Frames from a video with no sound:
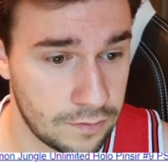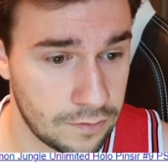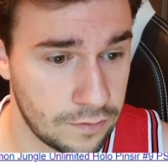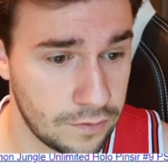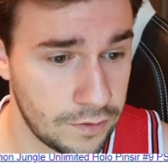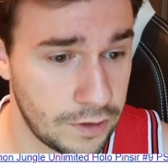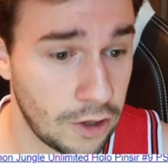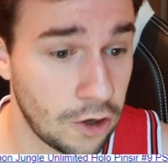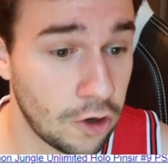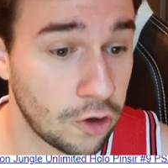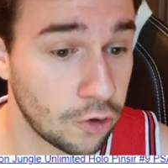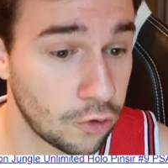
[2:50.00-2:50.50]

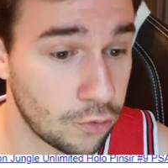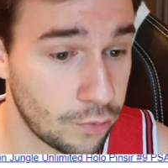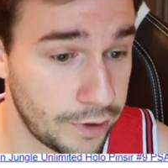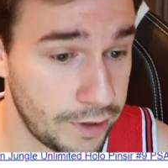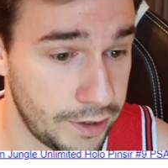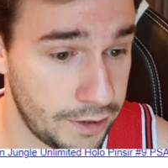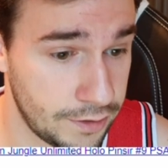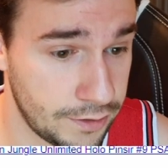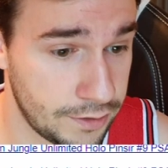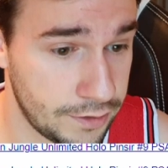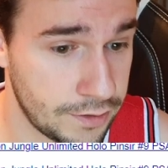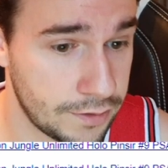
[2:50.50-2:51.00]
the
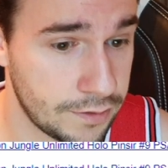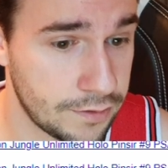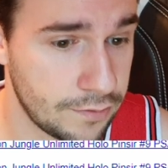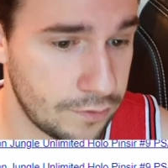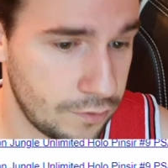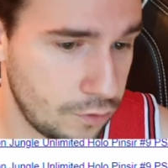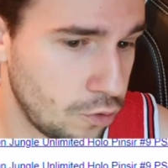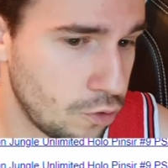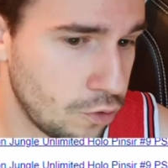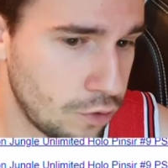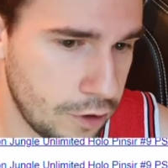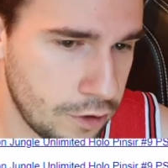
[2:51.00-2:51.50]
ungraded
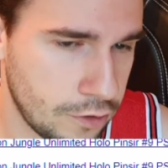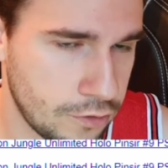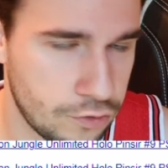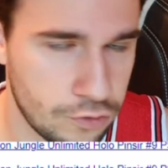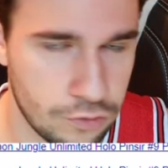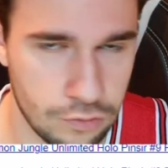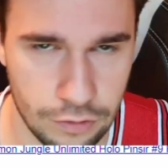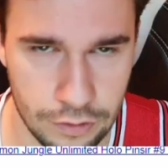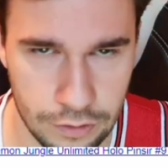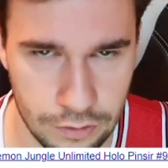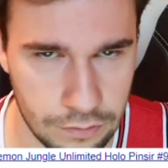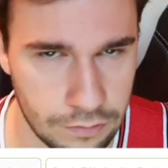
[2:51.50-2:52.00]
or
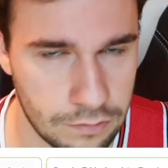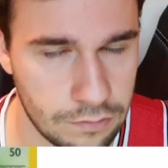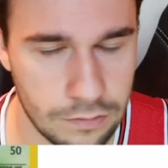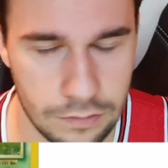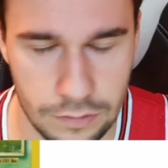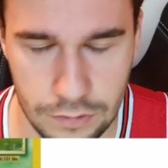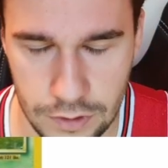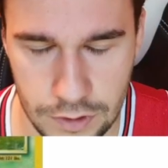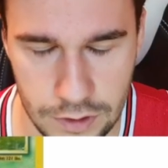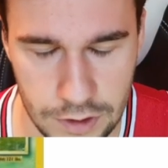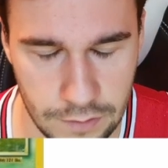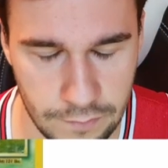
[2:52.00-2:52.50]
unsorted,
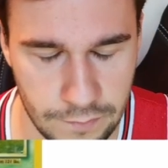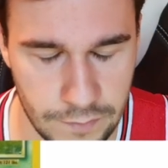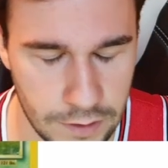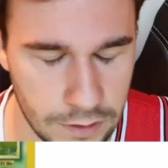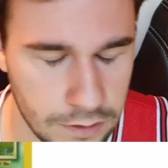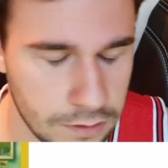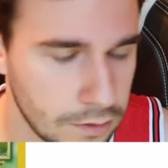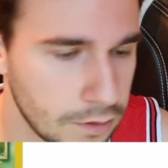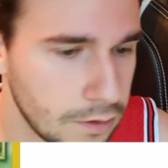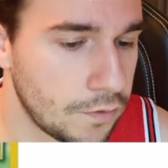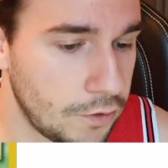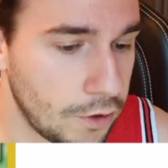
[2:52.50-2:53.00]
the same thing,
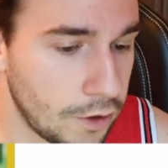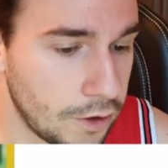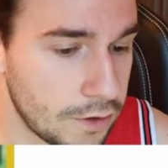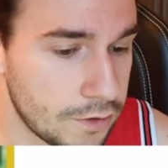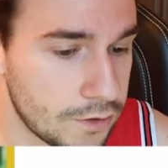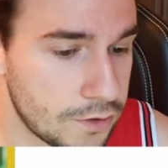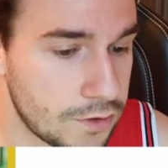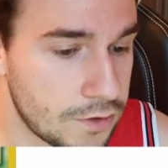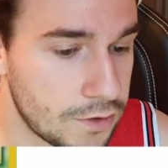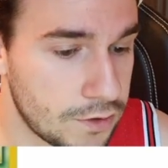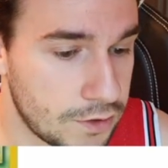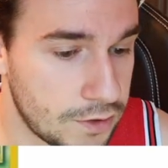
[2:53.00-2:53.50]
does
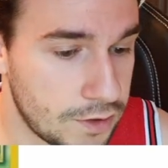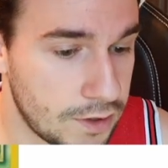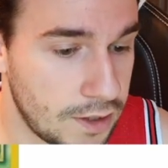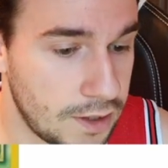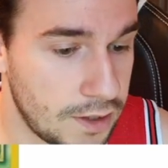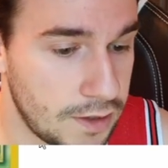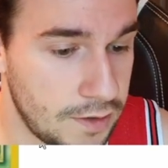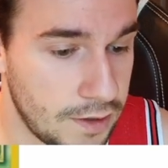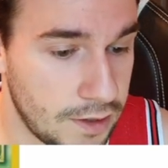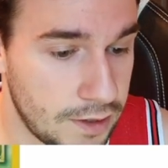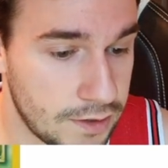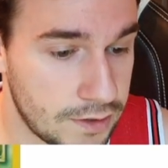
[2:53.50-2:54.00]
say
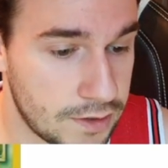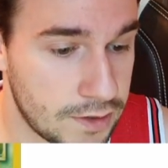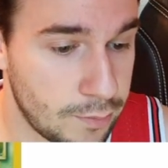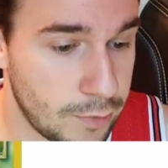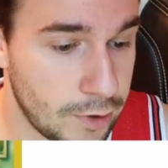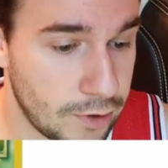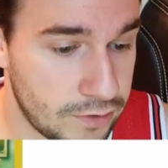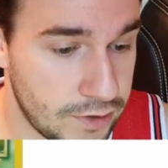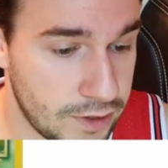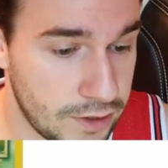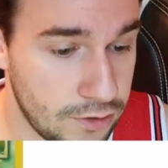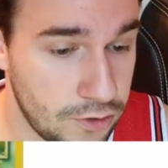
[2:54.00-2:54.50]
that it's
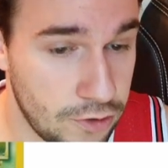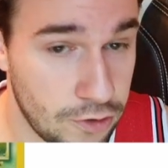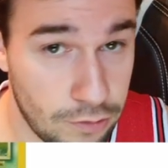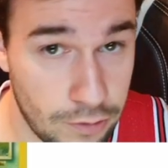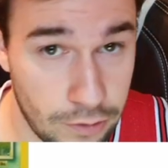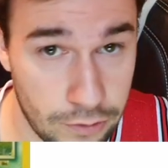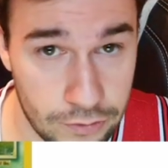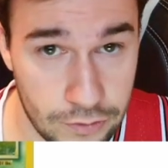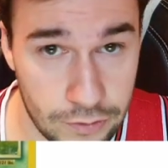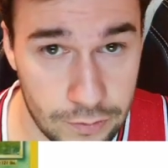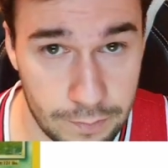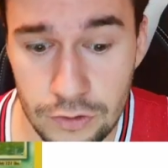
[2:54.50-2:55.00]
about 10
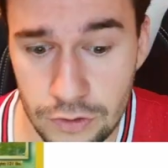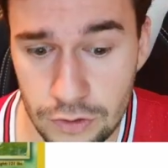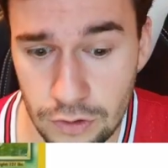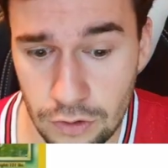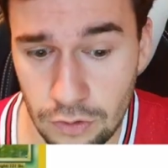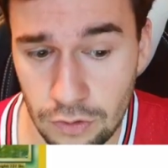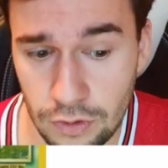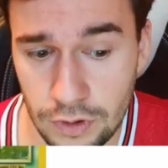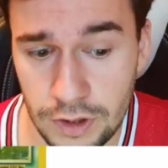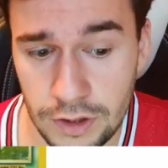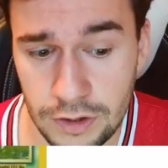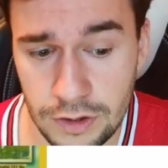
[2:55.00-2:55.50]
euros.
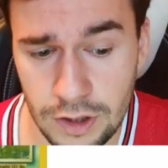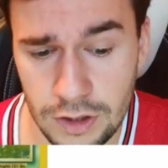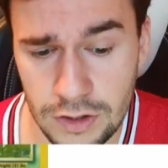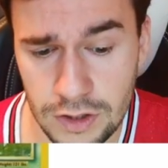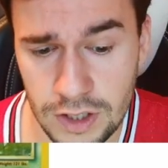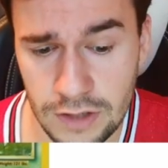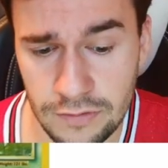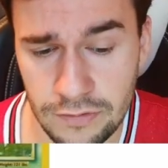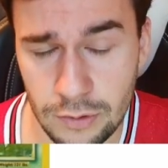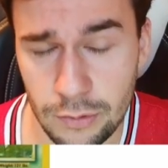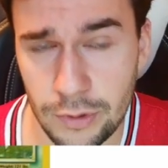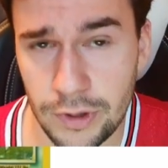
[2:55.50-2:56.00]
So it does
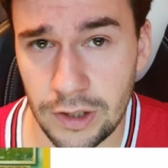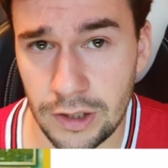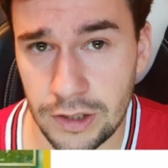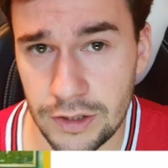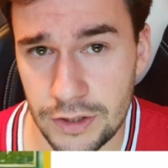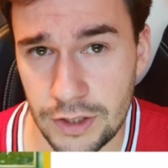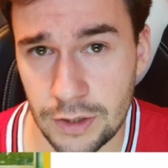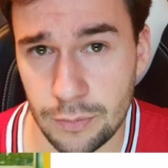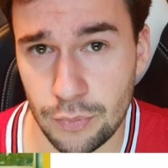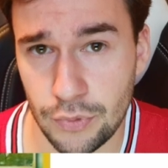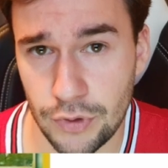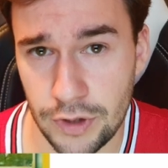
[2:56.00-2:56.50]
give a
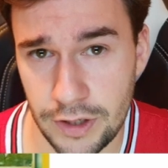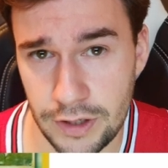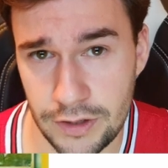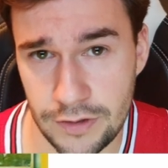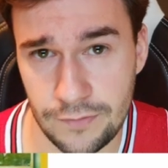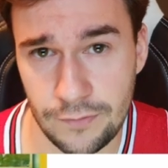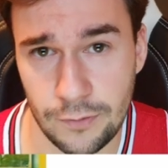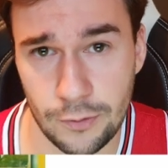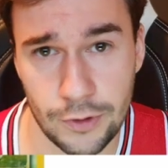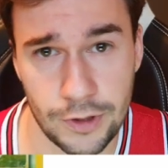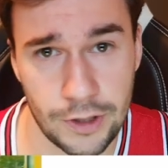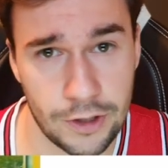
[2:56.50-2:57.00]
realistic price
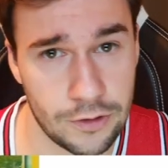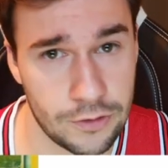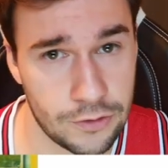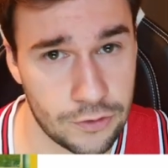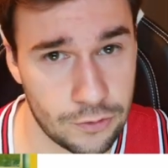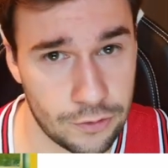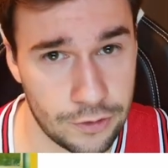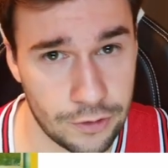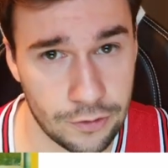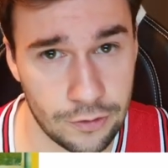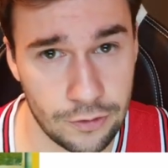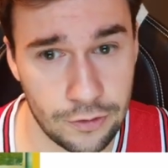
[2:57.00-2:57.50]
for the
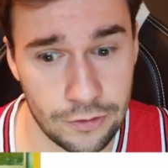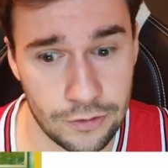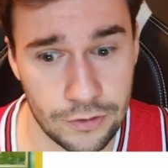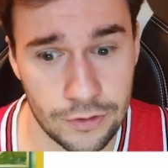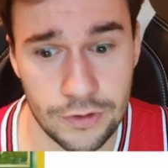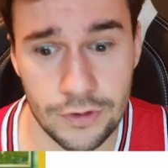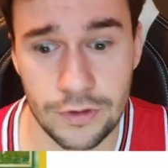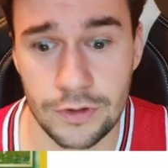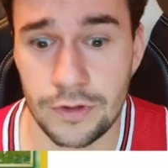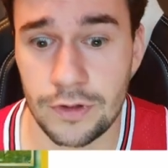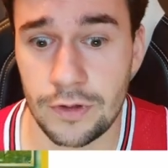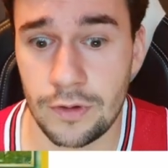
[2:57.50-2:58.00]
unsorted
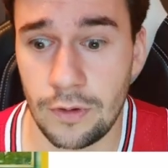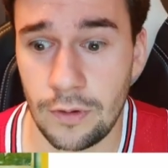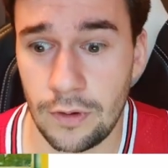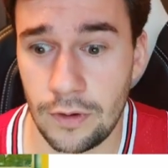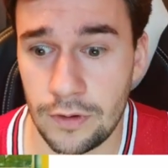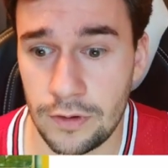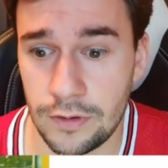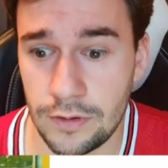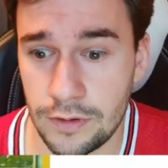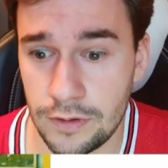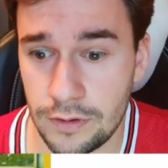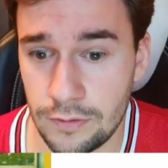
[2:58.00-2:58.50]
goods,
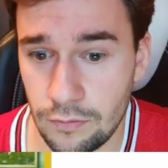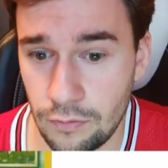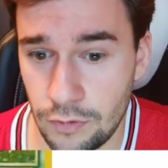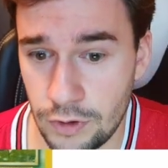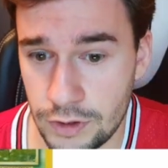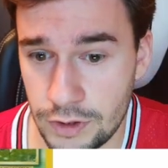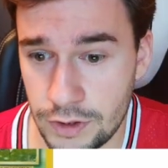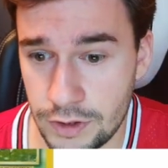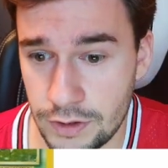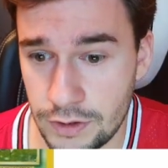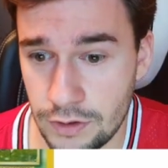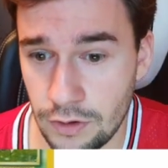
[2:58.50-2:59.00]

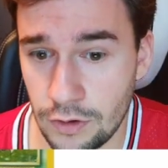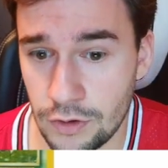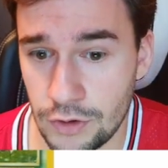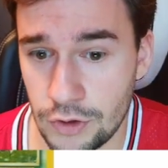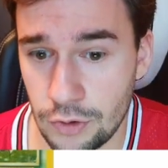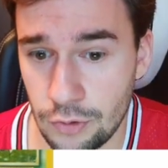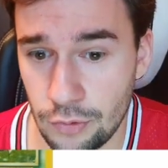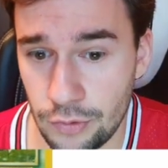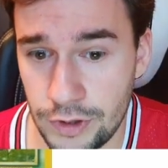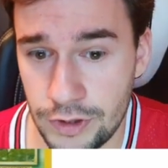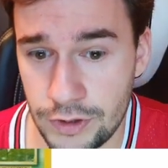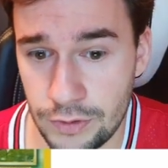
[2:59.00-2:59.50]
which is also
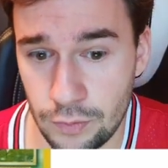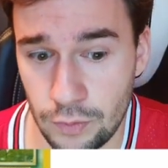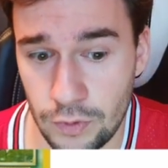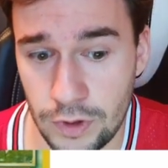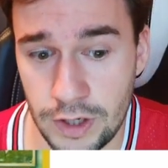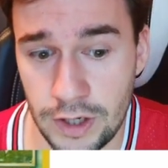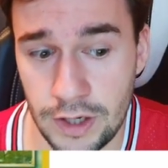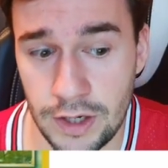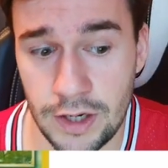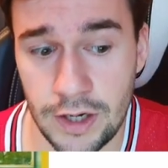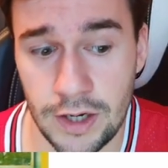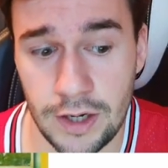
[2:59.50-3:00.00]
the reason
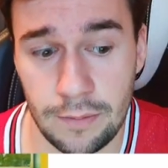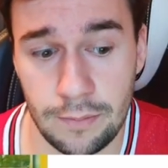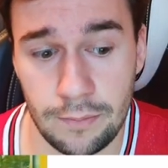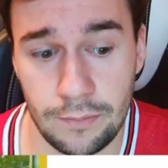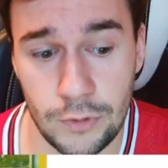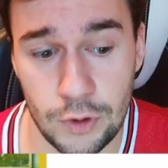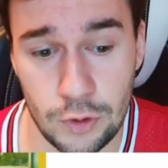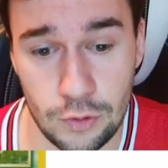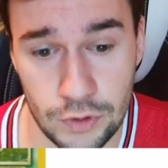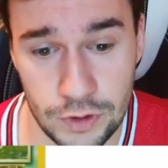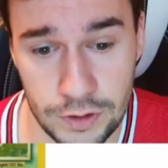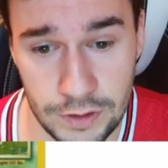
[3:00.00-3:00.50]
why I'm
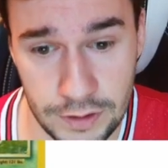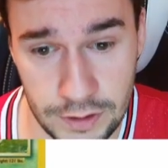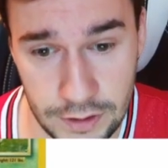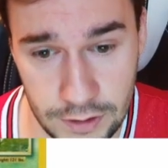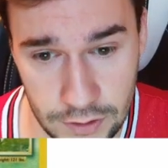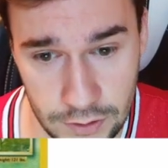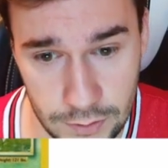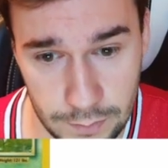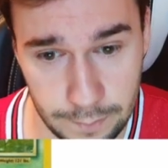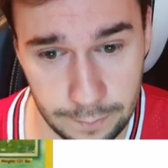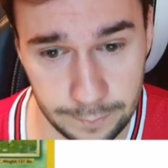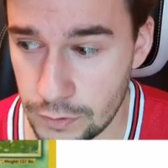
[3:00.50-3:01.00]
using
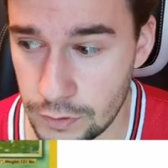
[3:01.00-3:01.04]
this.